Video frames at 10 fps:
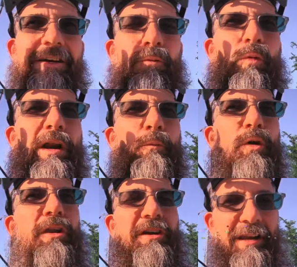what it
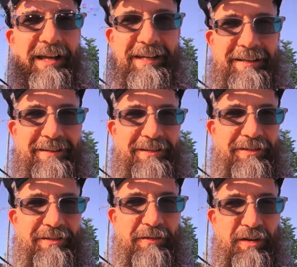will look like
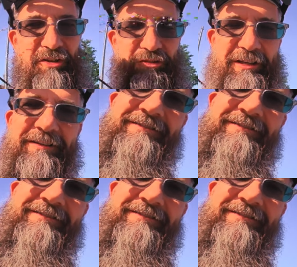eventually.